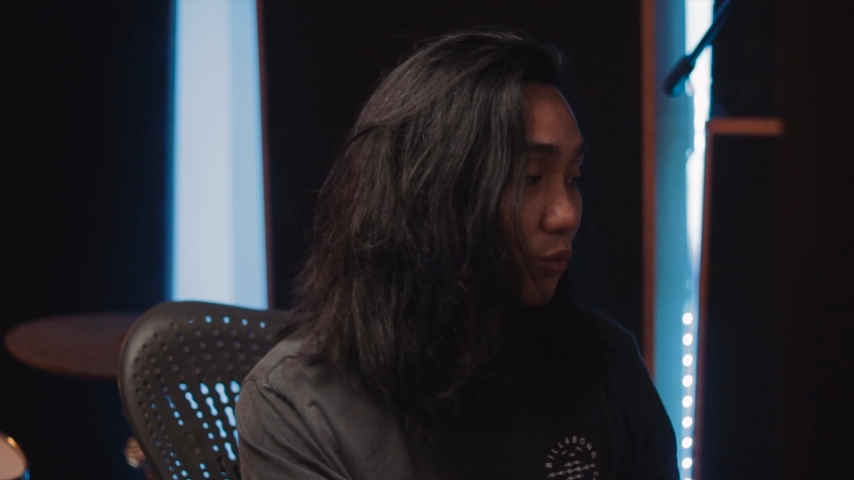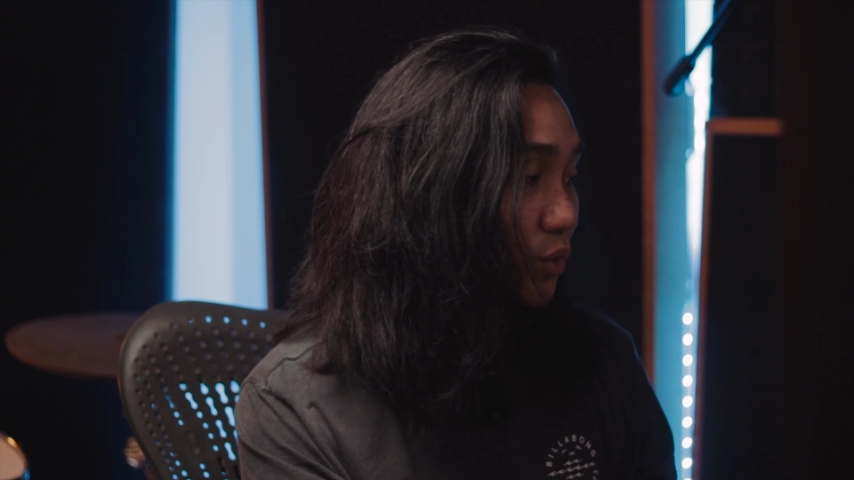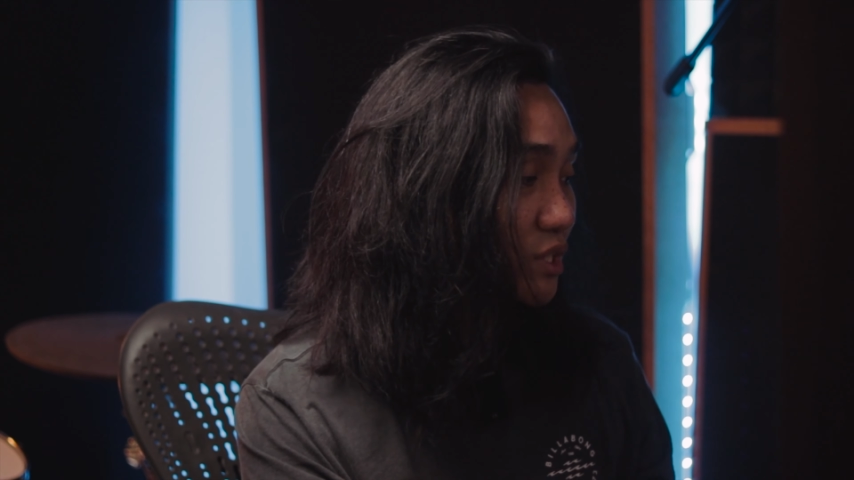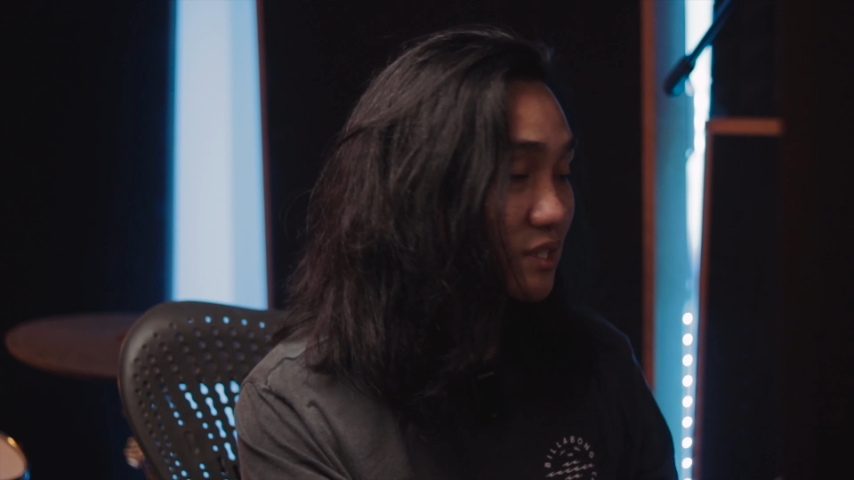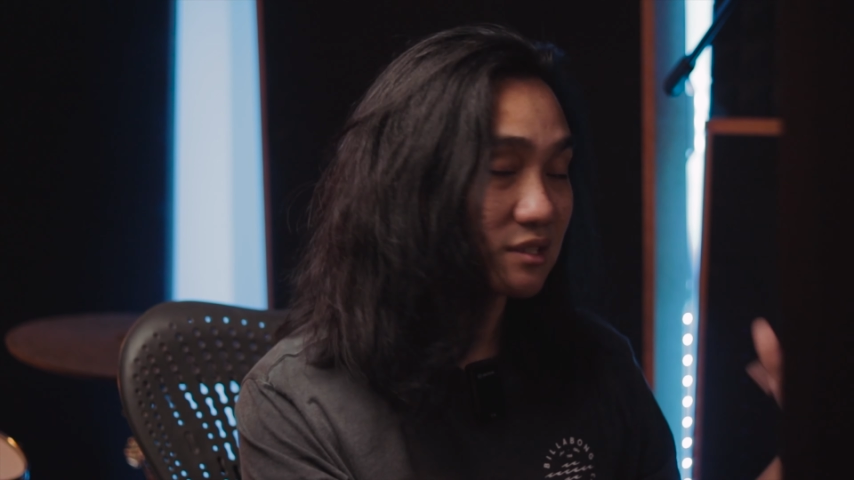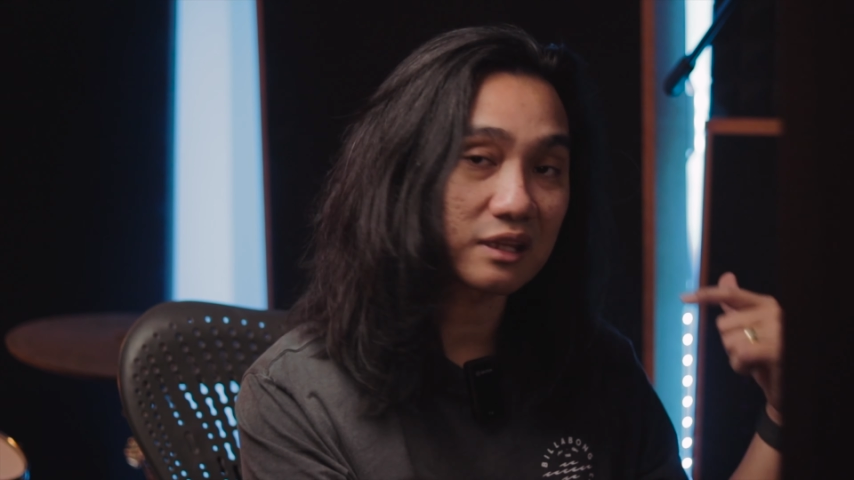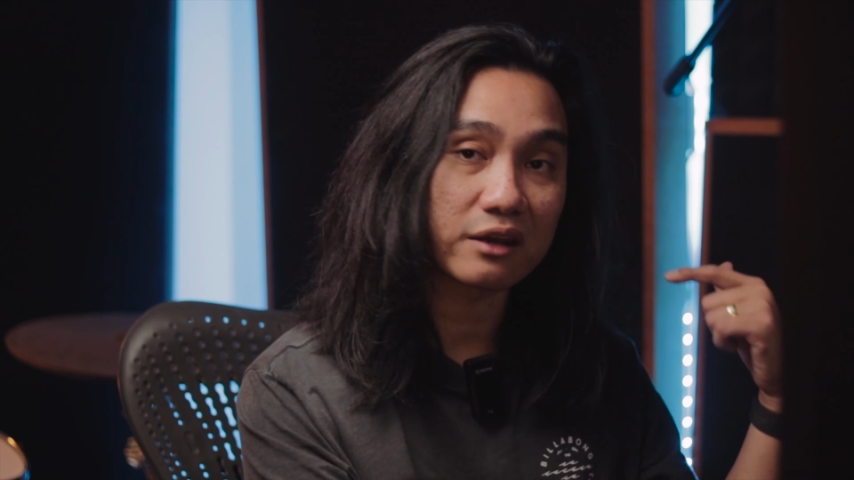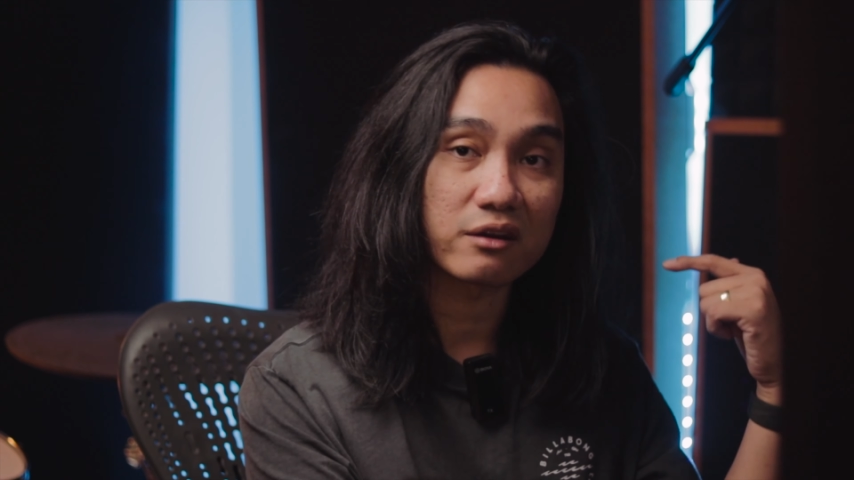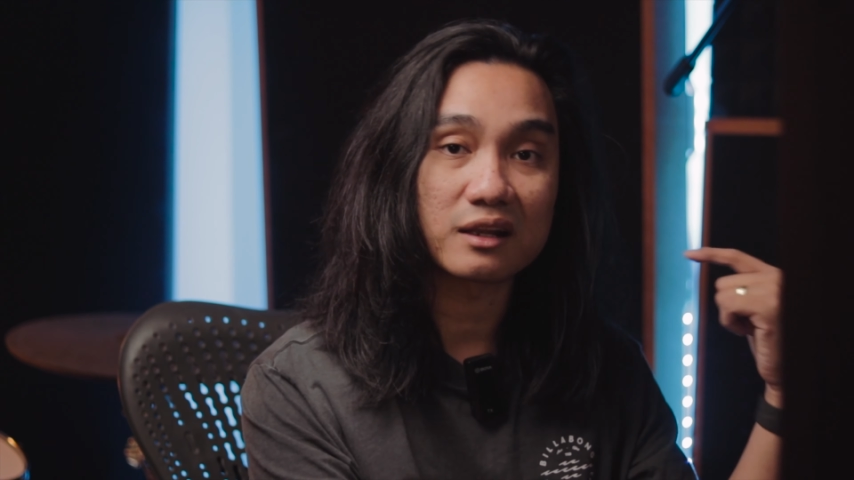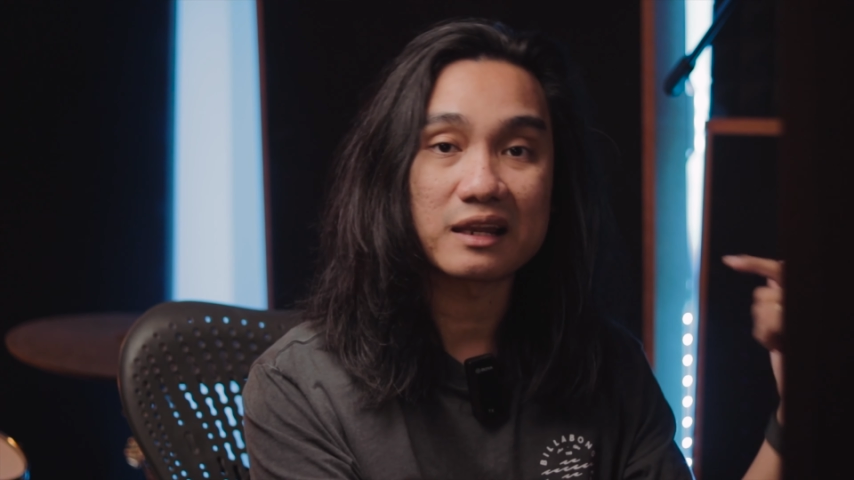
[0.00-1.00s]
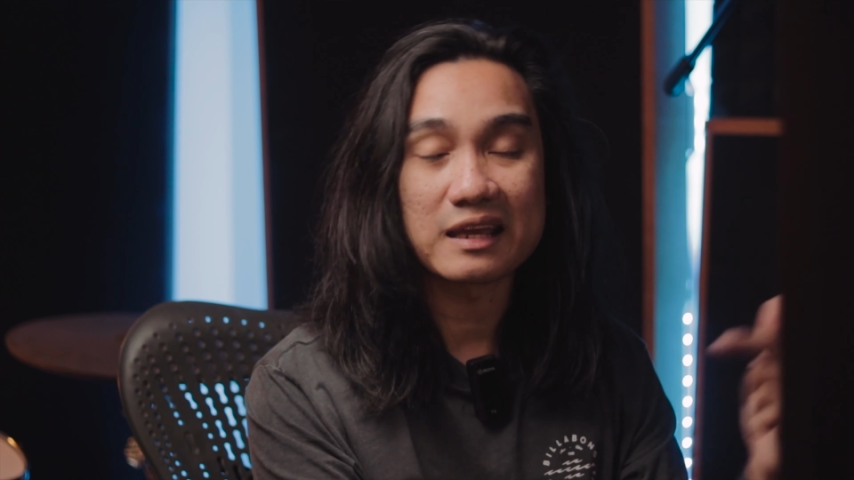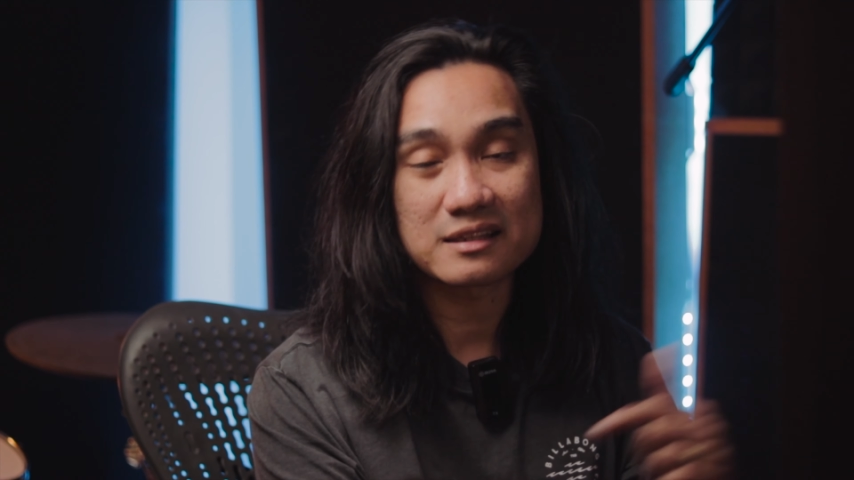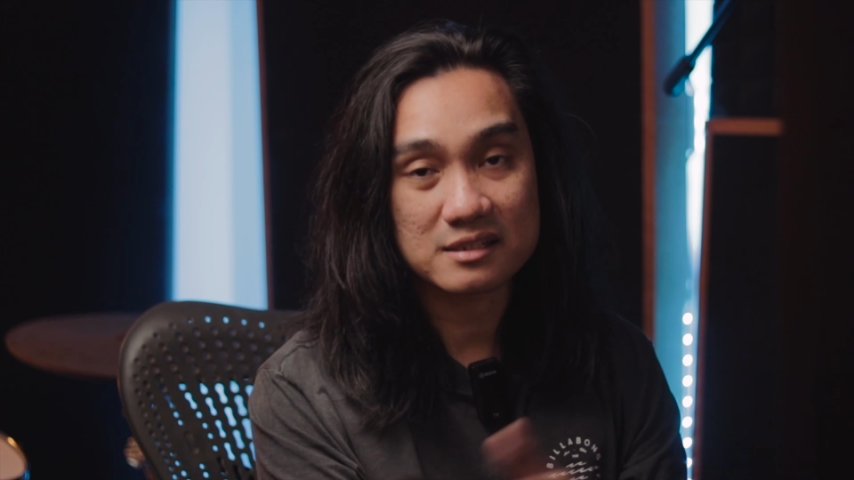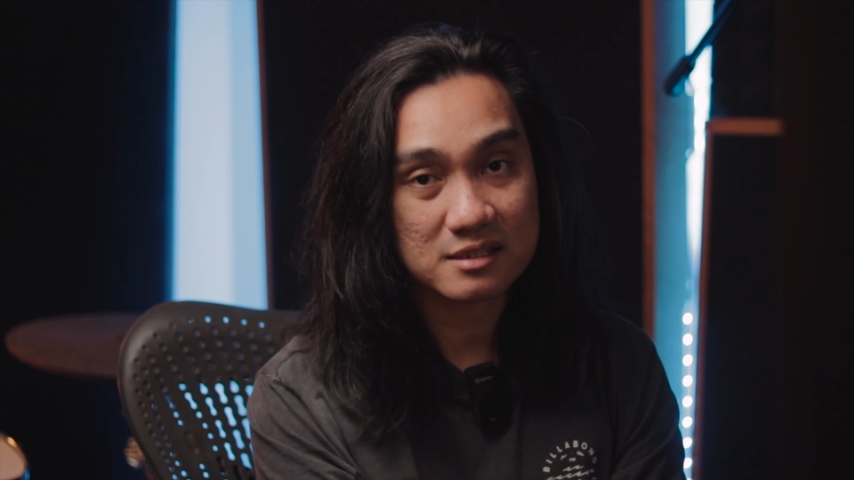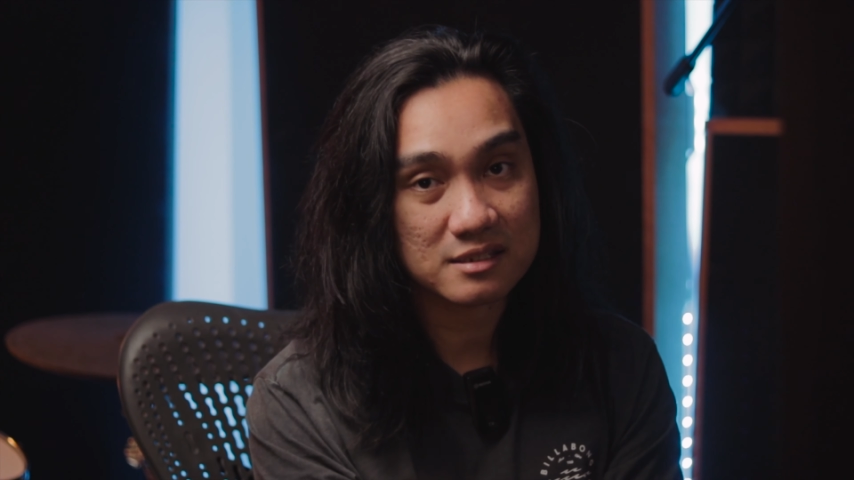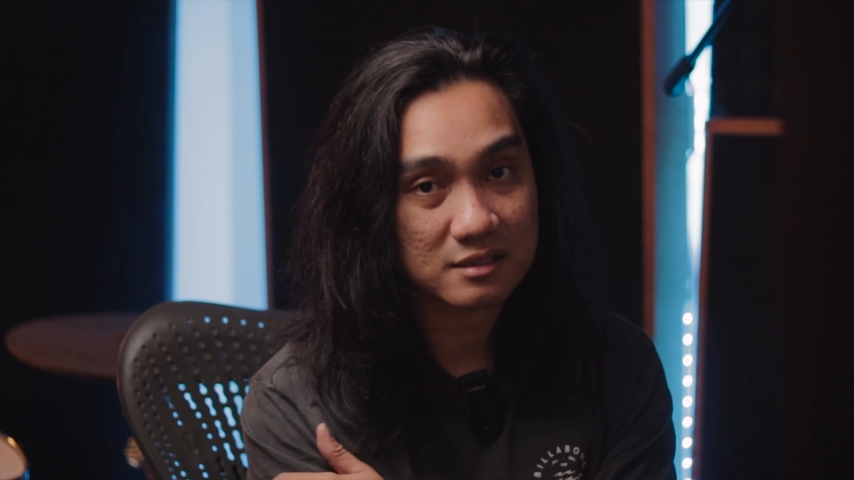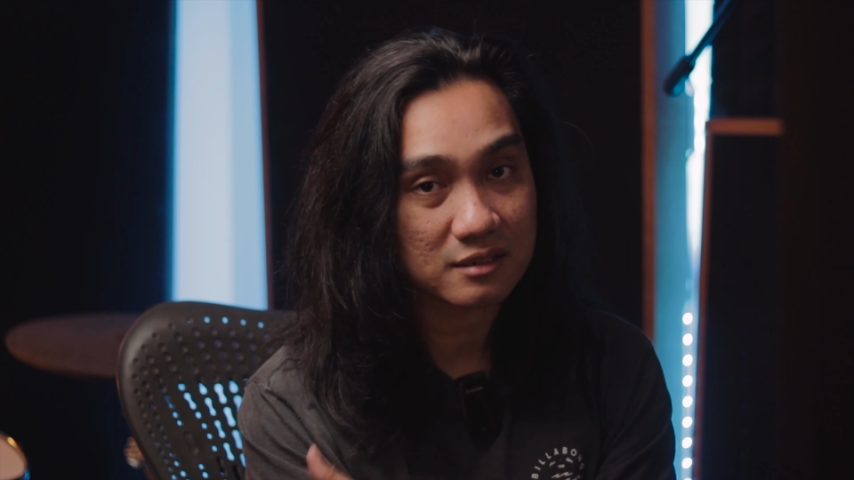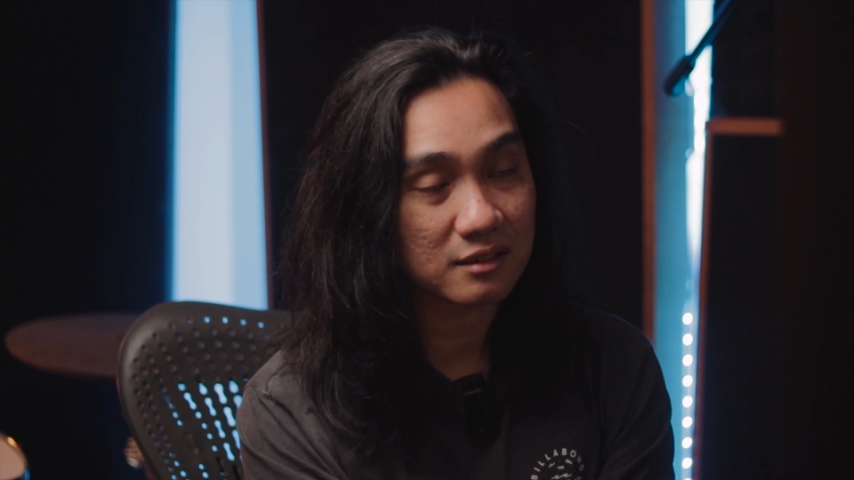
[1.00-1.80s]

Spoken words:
which is their latest